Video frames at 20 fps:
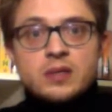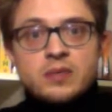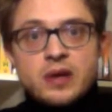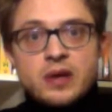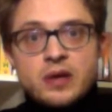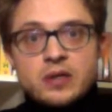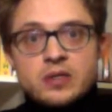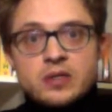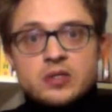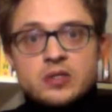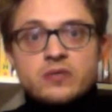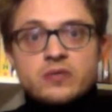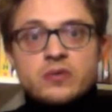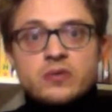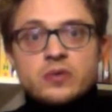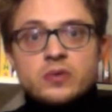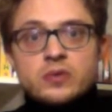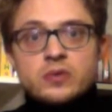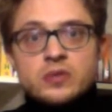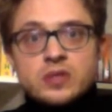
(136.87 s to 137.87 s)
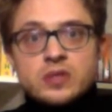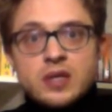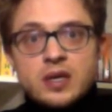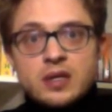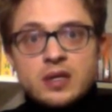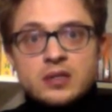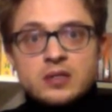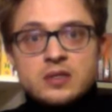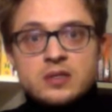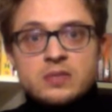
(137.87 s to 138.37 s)
parent interviews
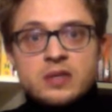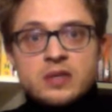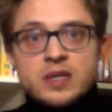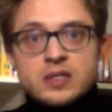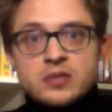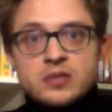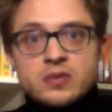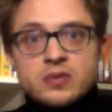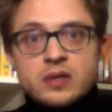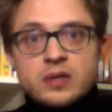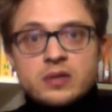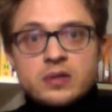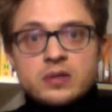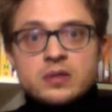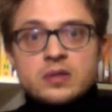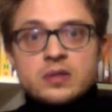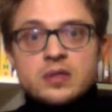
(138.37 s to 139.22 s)
and CPS record